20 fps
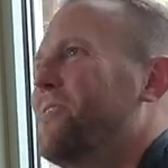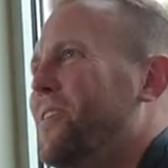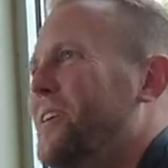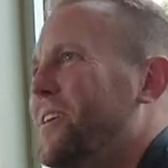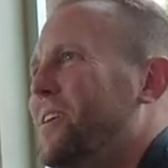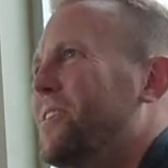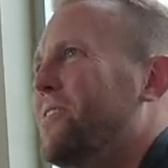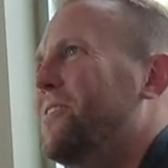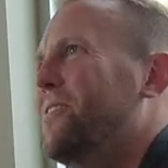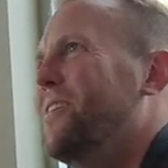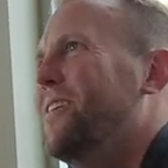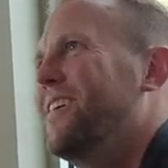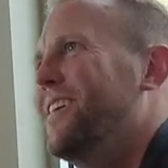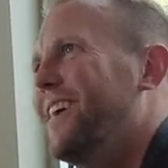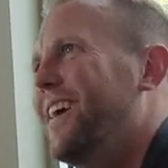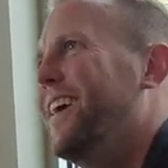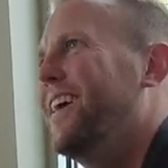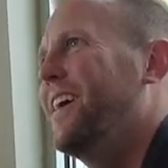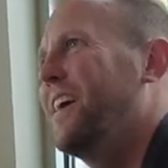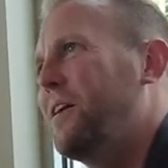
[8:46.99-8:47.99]
interest
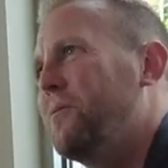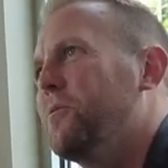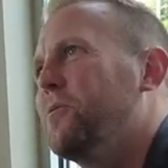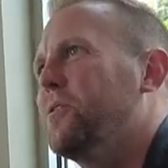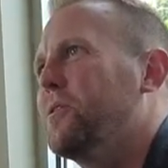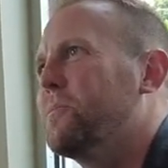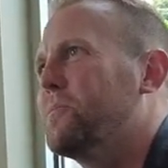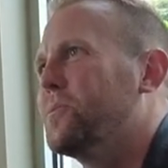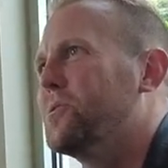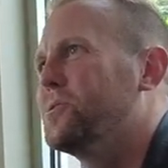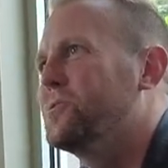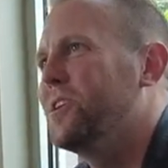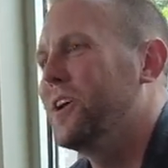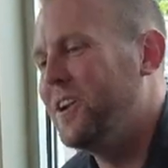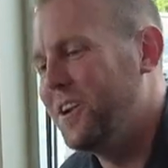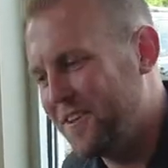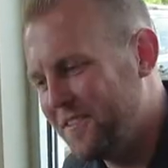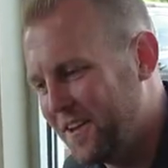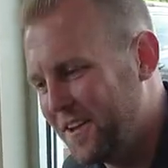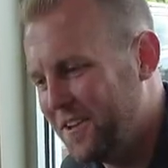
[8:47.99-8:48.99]
in it. Yeah, I really
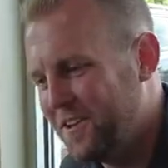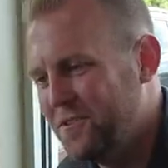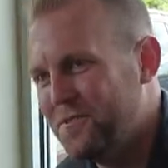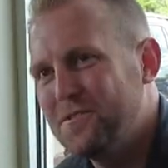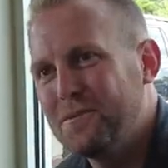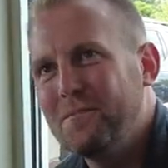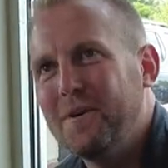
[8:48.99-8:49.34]
appreciate it. Here, baby, try